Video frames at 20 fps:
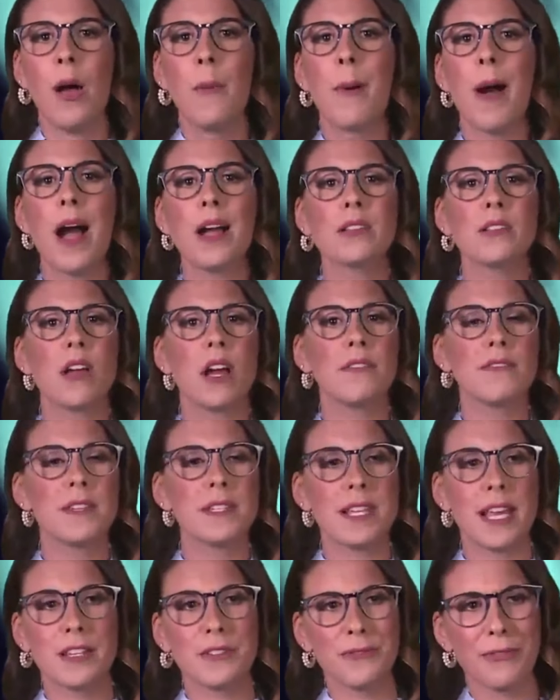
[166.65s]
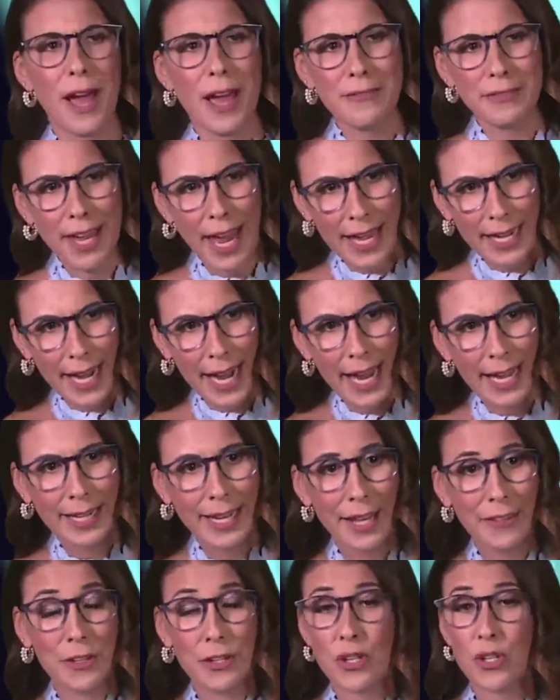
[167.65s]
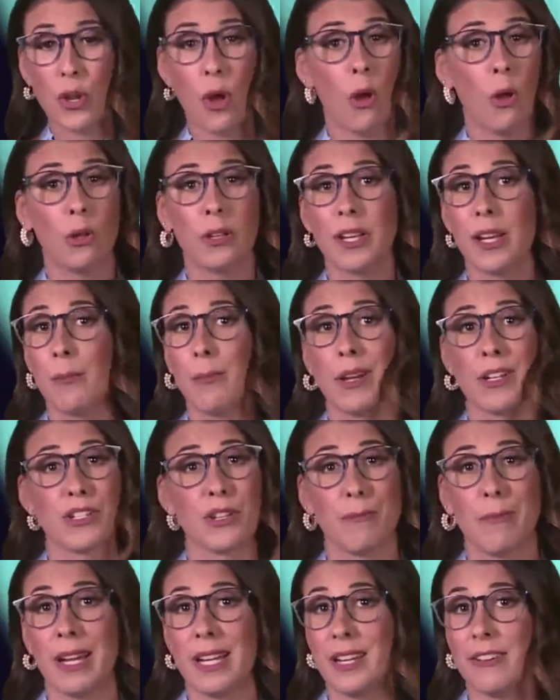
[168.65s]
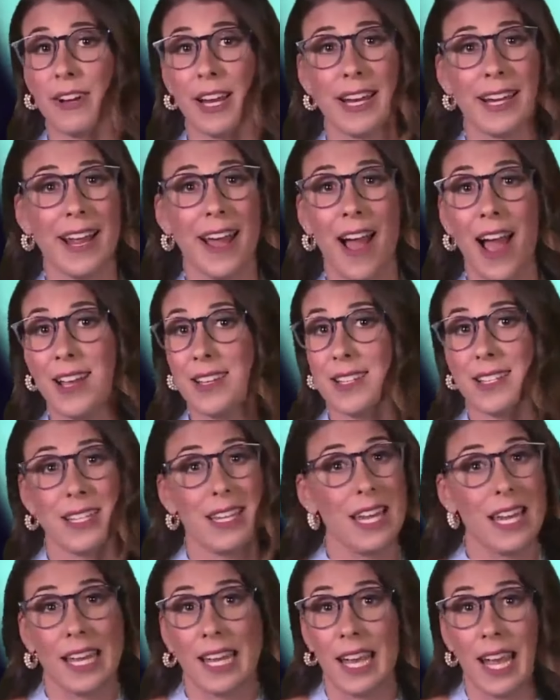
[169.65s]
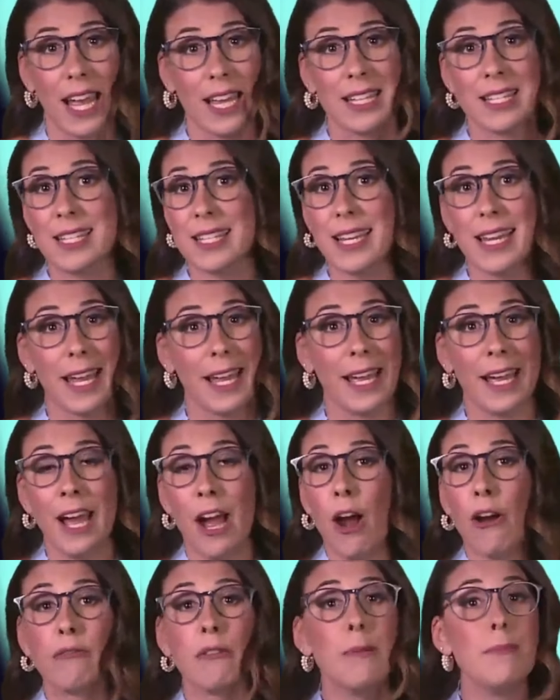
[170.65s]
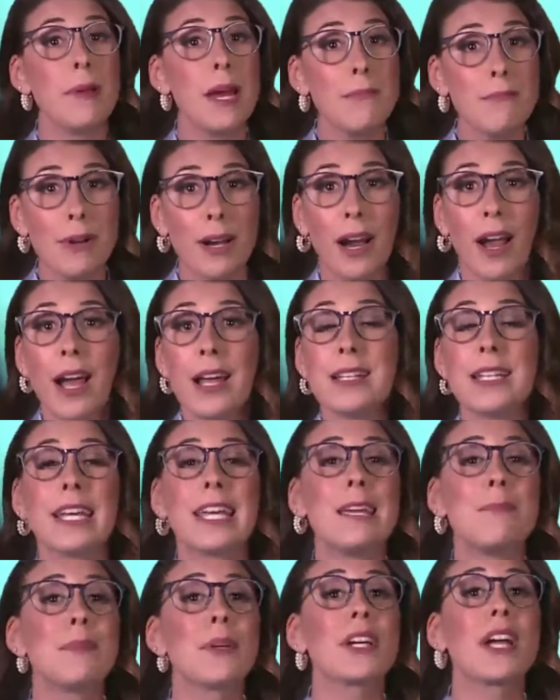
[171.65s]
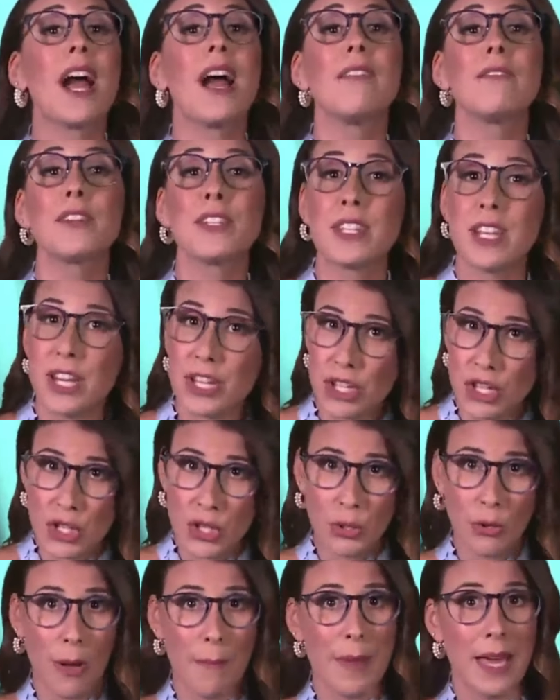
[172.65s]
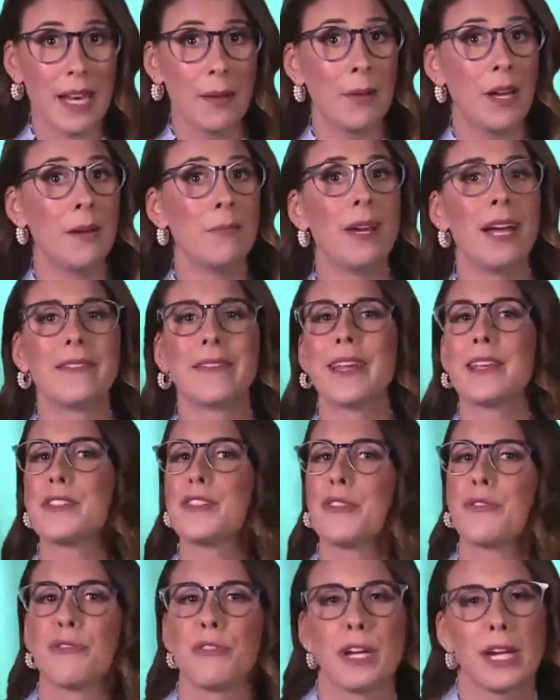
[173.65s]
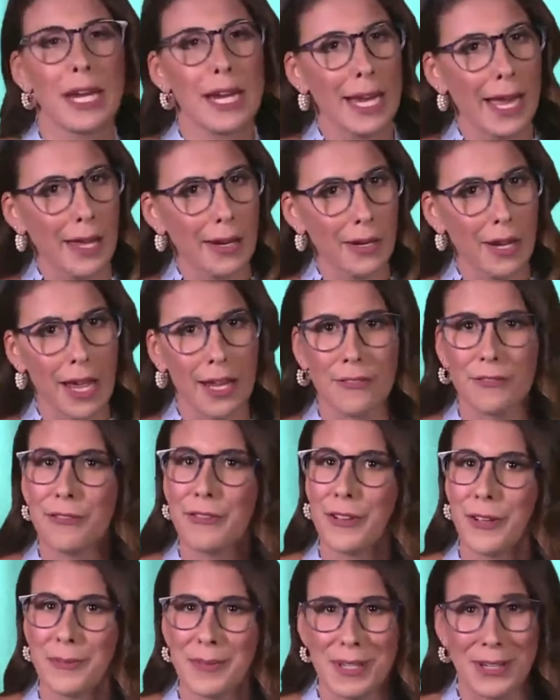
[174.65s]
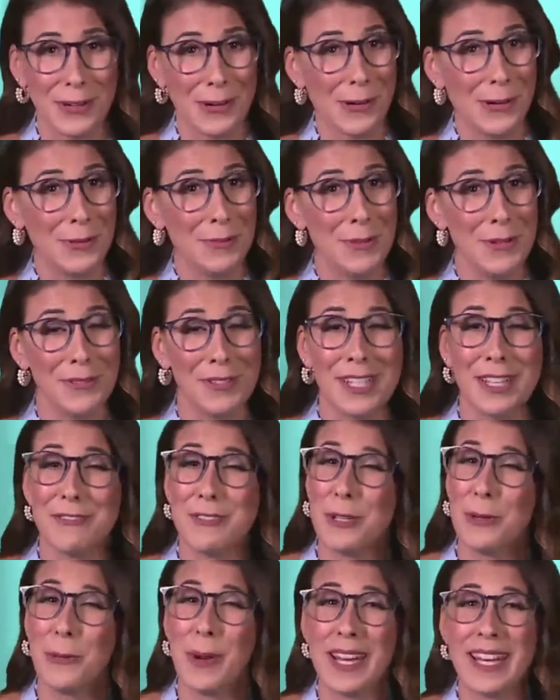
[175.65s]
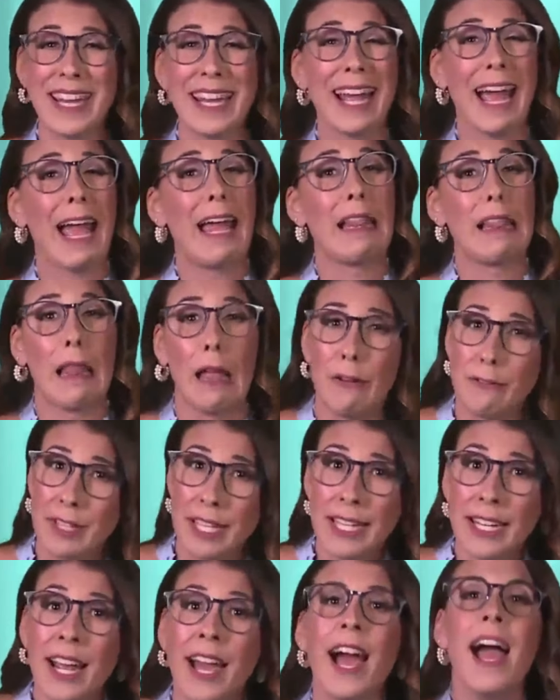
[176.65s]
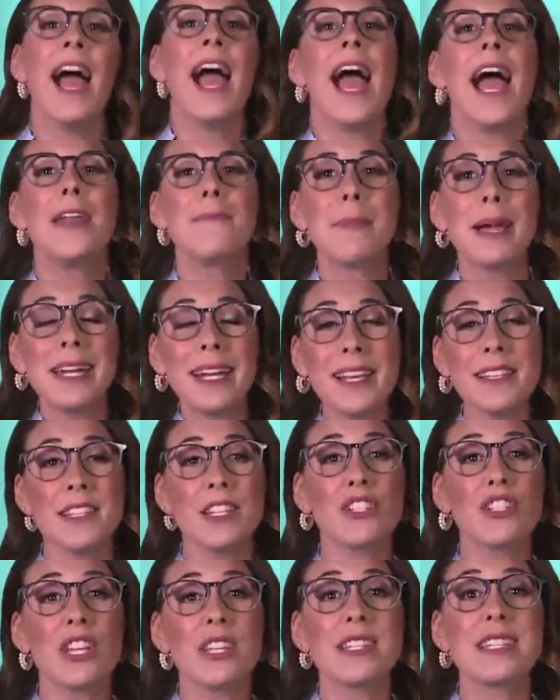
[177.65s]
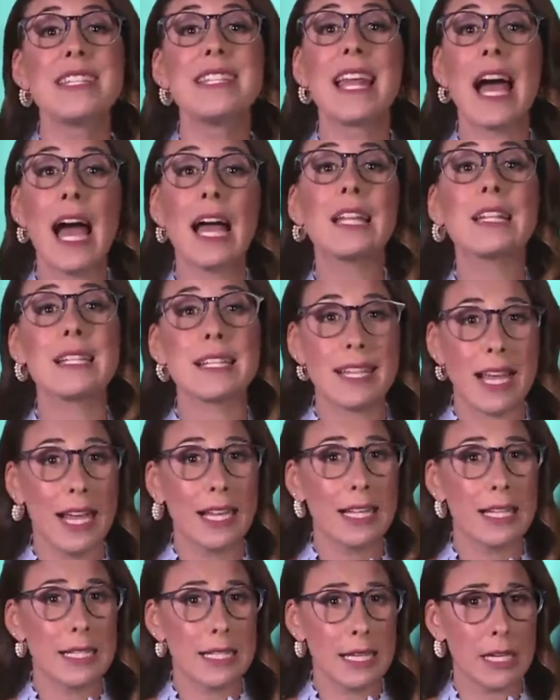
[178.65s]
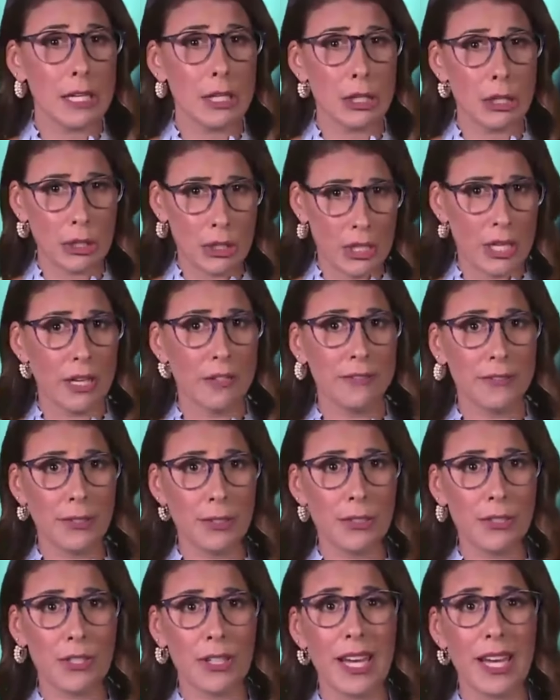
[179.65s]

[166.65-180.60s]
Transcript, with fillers: Box office has 5K to hand out. They're just holding a bunch of money right now. I see it. I see it. Remember to keep your conversation to a minimum unless you're freaking out and filming your own movie of you winning. I love it. And might I suggest not silencing your cell phones?